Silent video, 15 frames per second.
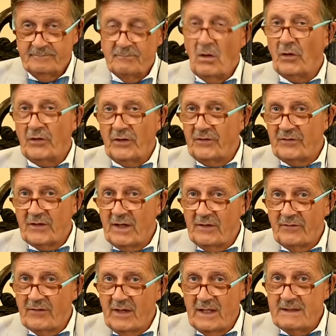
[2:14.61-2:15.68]
Modest,
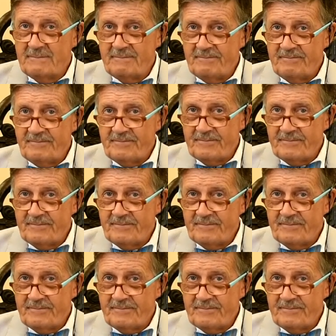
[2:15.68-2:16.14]
I'd say.